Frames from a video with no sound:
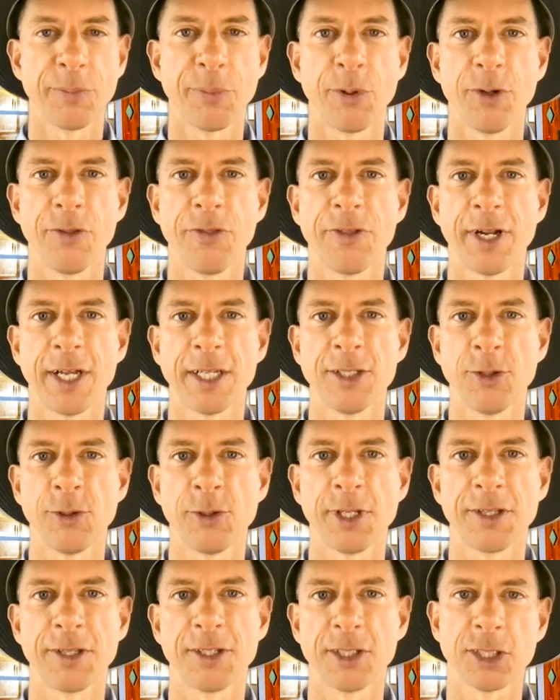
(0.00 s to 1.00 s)
important that I
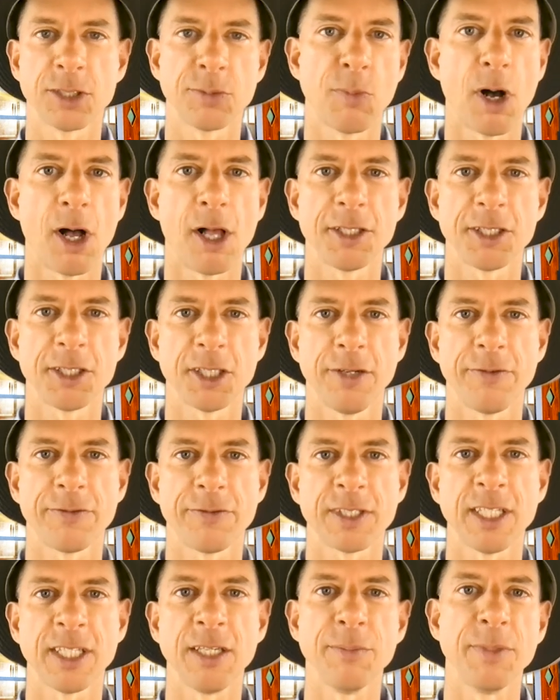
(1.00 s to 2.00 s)
don't let the small
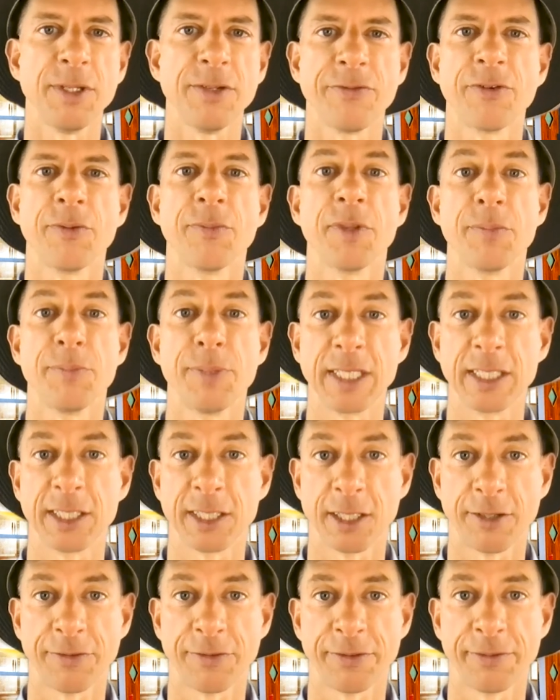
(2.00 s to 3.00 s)
stuff keep me from the big
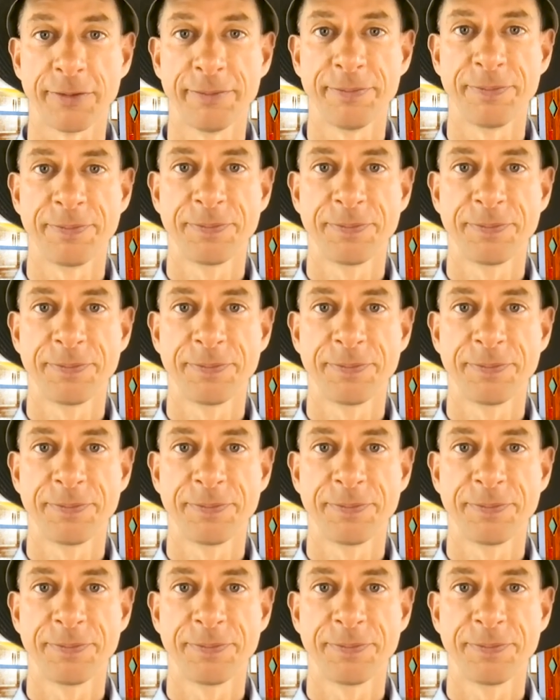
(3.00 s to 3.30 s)
stuff.